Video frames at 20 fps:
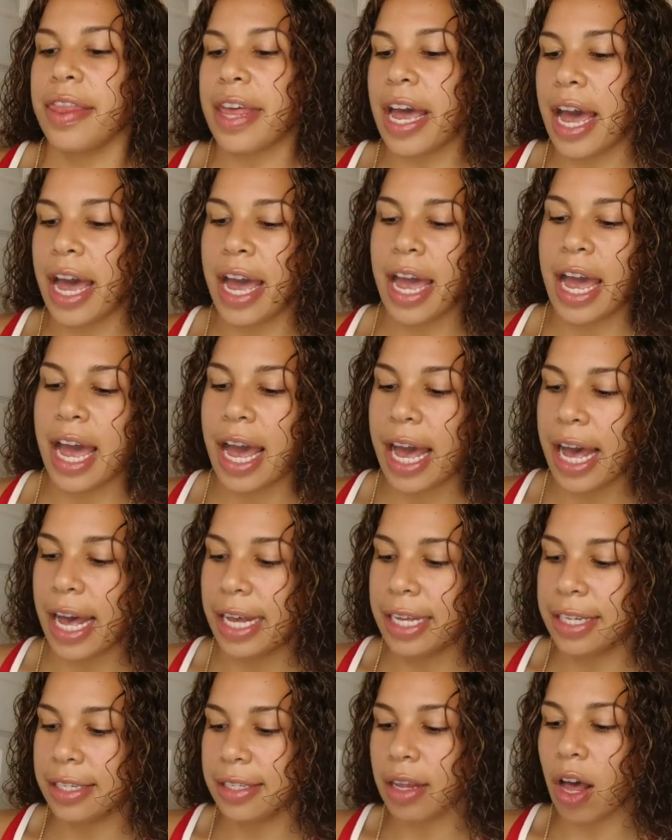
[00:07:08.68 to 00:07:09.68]
that
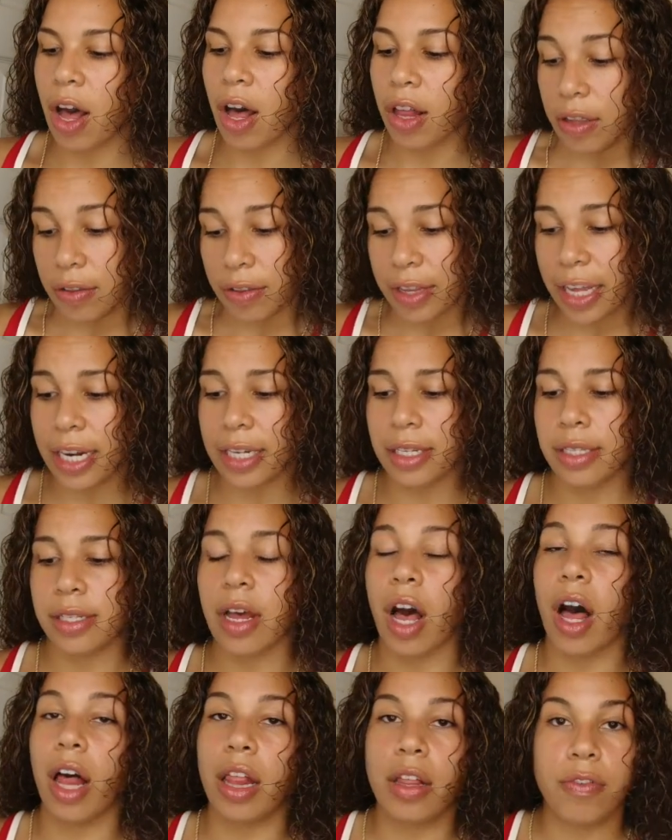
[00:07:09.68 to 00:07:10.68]

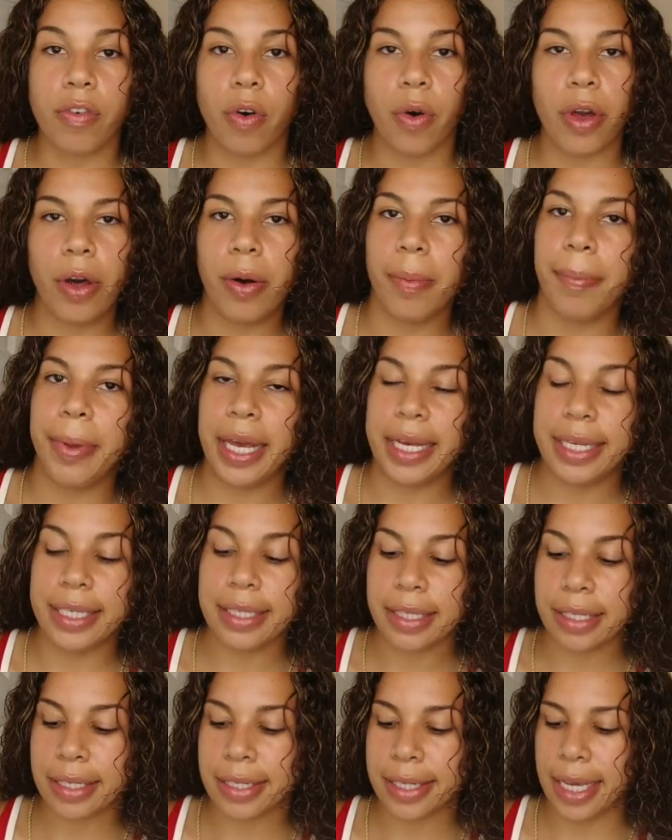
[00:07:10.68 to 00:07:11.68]
is olive oil
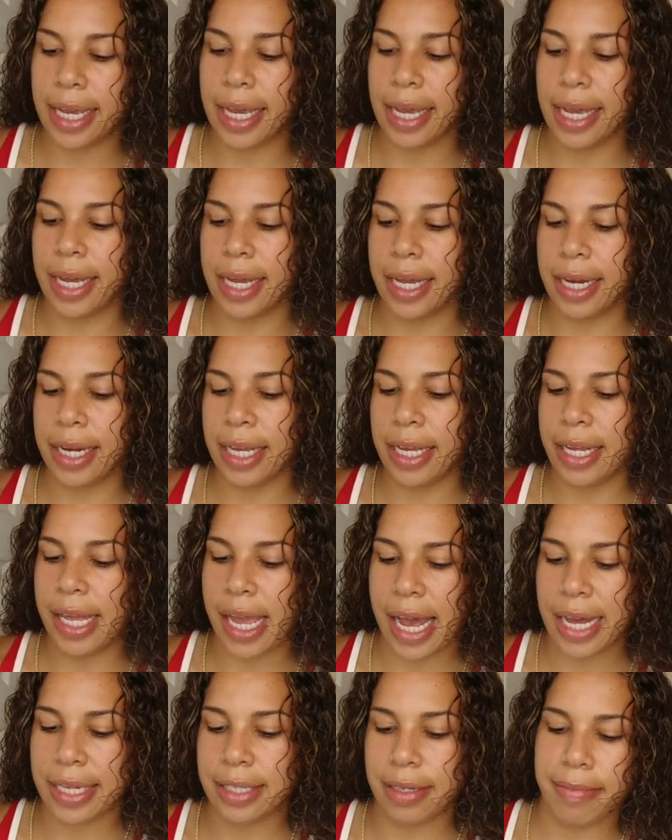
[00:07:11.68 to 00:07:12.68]
based, and it
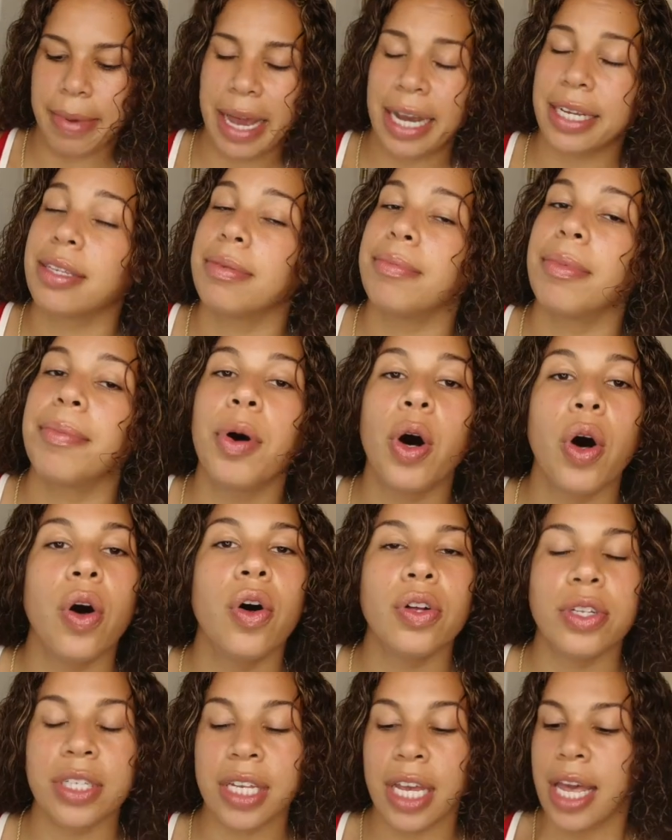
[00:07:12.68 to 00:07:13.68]
has a maximum
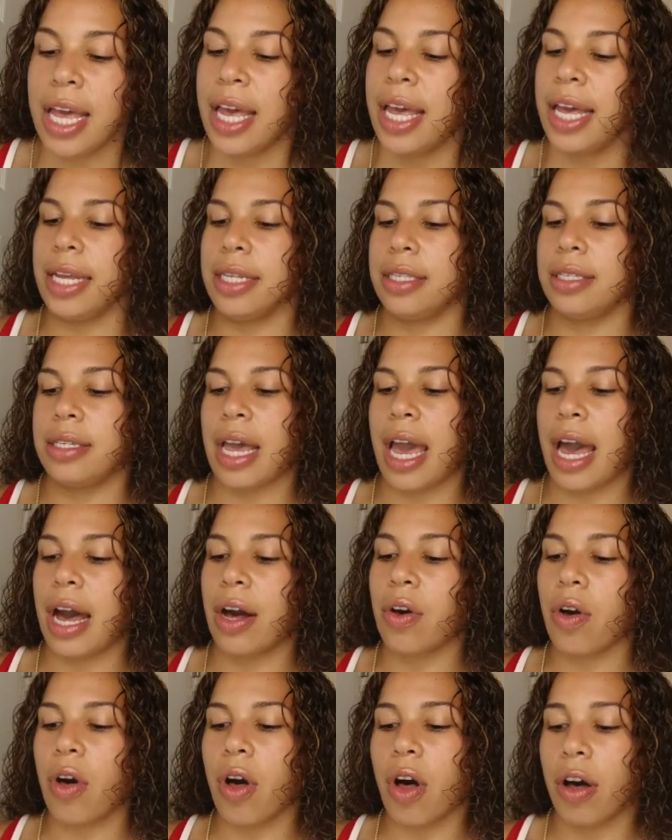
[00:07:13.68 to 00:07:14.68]
hold. It's
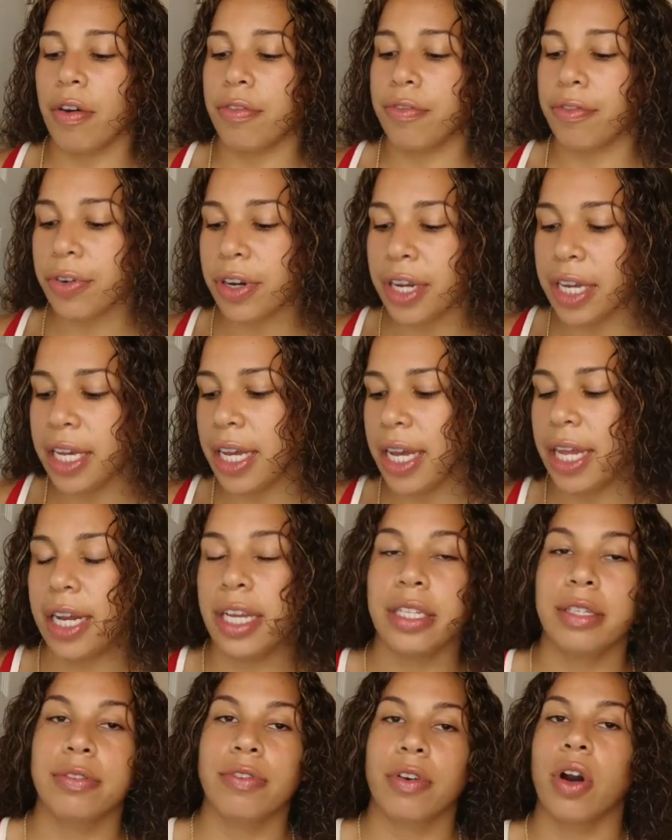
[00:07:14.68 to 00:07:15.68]
alcohol free and
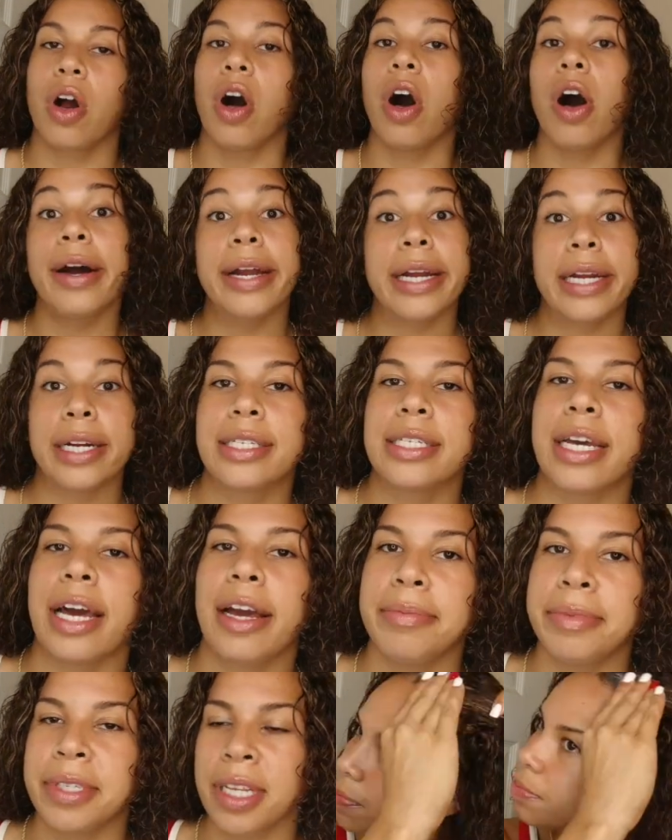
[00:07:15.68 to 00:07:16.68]
it's for all hair
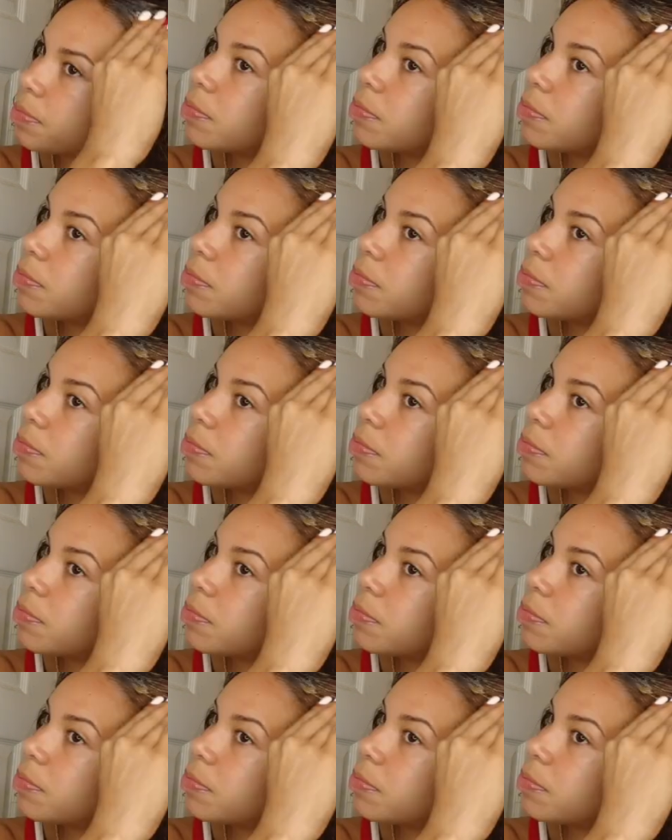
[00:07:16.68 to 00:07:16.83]
types.